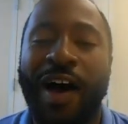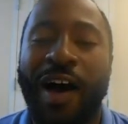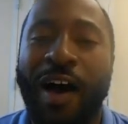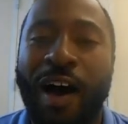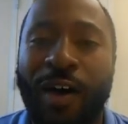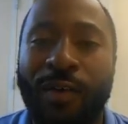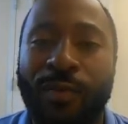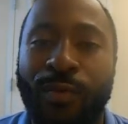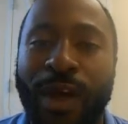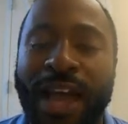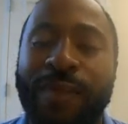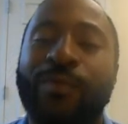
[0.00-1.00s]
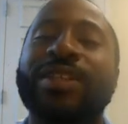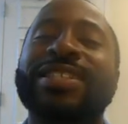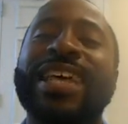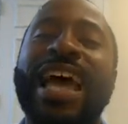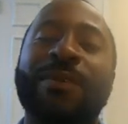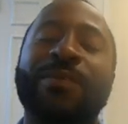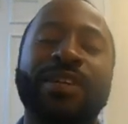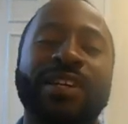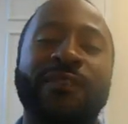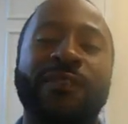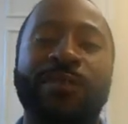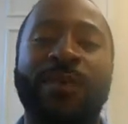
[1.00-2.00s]
Alright, what's happening
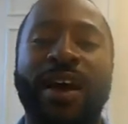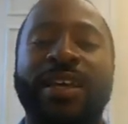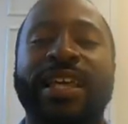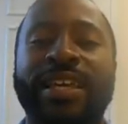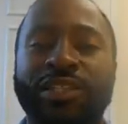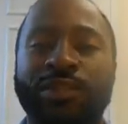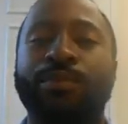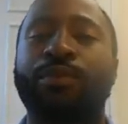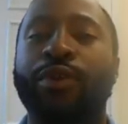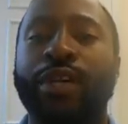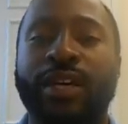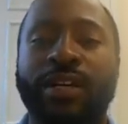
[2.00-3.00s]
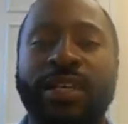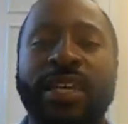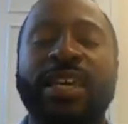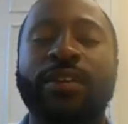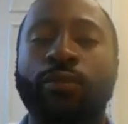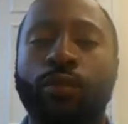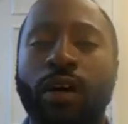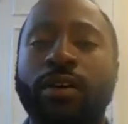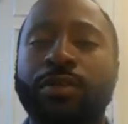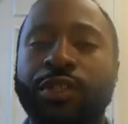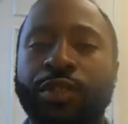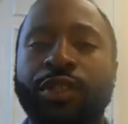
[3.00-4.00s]
everybody? It's your boy Akeen.
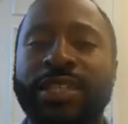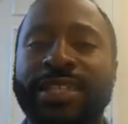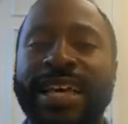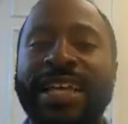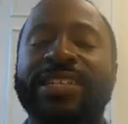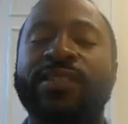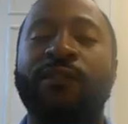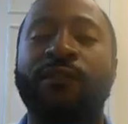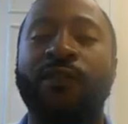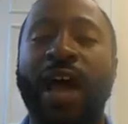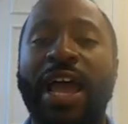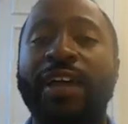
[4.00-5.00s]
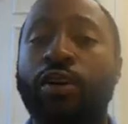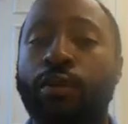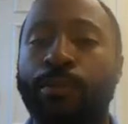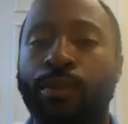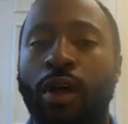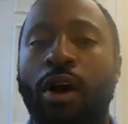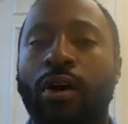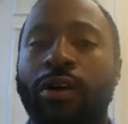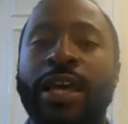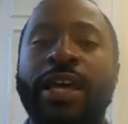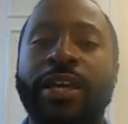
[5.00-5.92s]
Welcome to today's final blog.